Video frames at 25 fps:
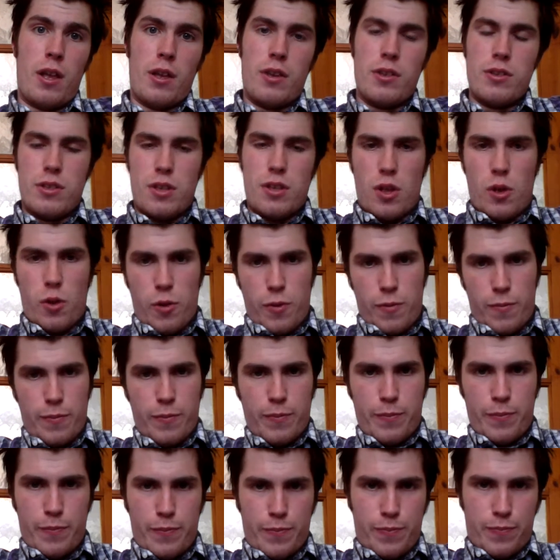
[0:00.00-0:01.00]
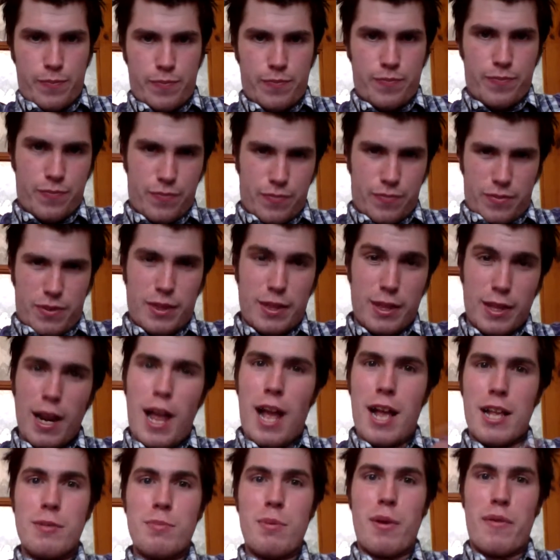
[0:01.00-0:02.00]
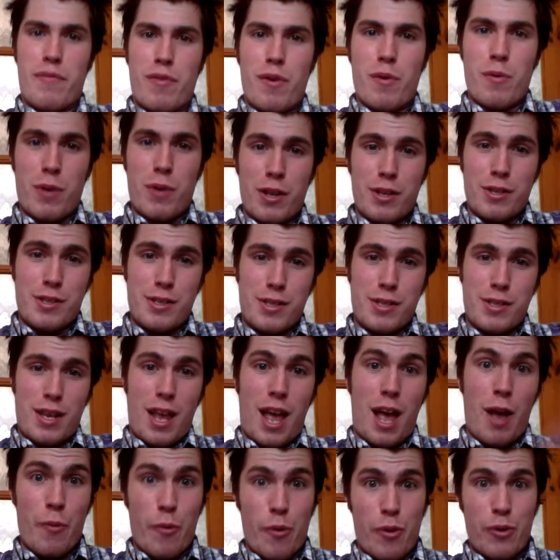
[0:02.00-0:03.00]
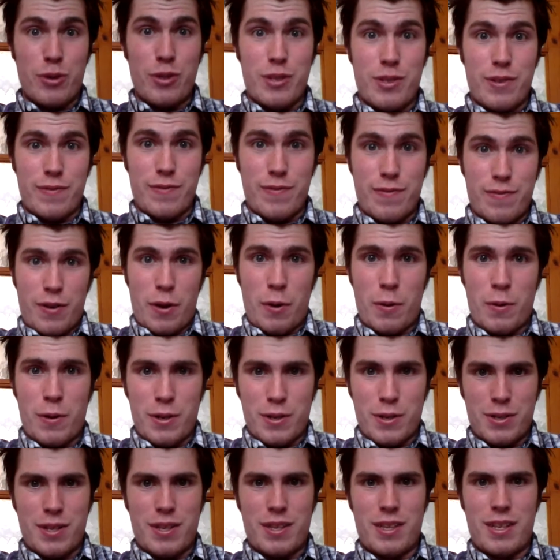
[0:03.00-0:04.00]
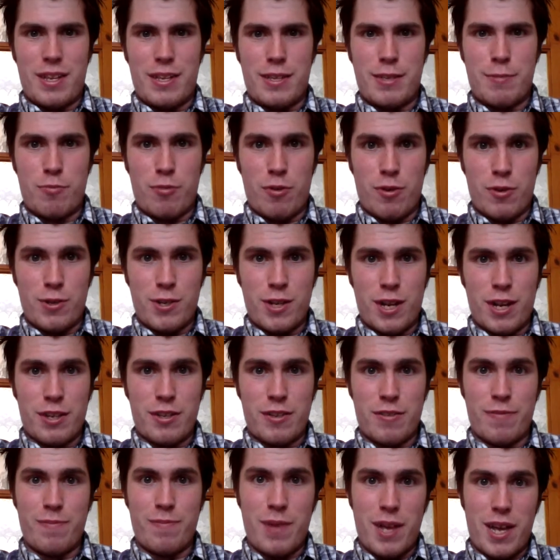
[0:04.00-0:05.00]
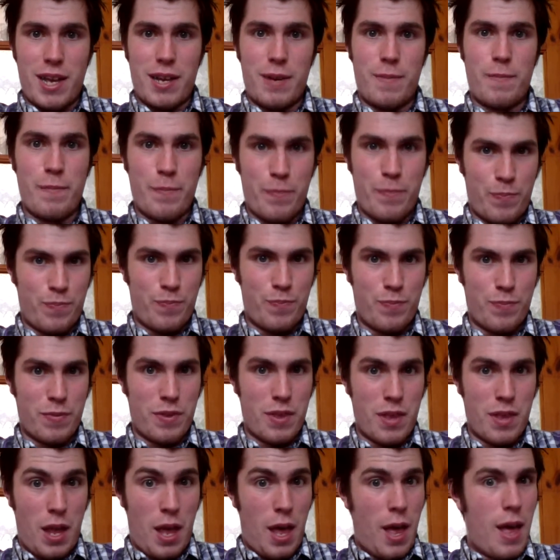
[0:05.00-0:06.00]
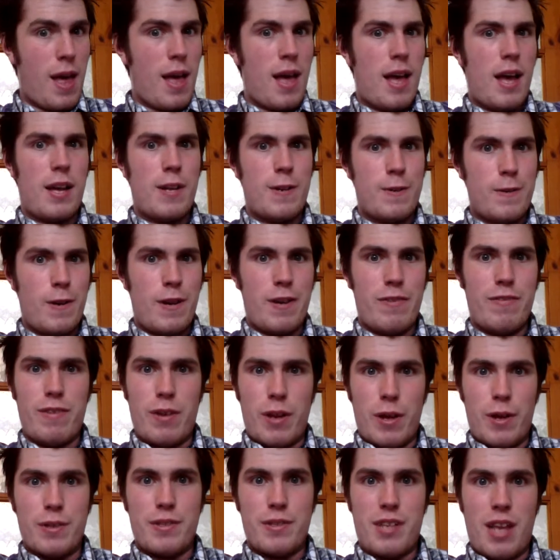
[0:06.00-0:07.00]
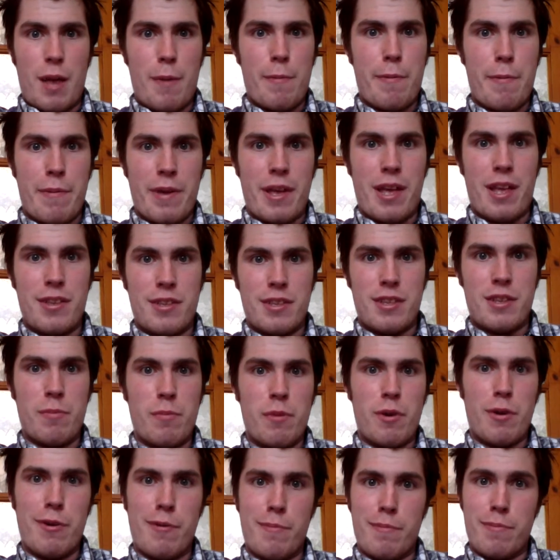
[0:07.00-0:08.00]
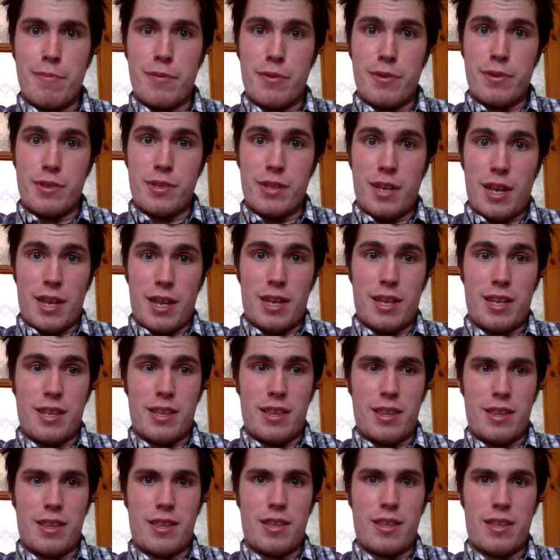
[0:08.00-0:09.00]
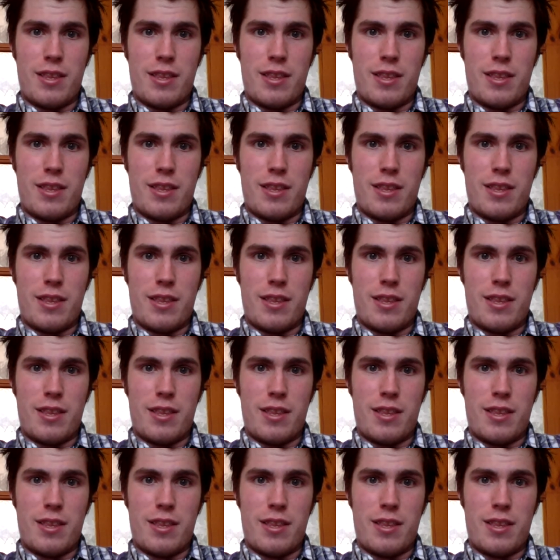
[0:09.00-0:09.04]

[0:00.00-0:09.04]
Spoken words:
So that's my focus. I want to focus on this project of mine. I don't have a lot of time on my hands at the moment, but I can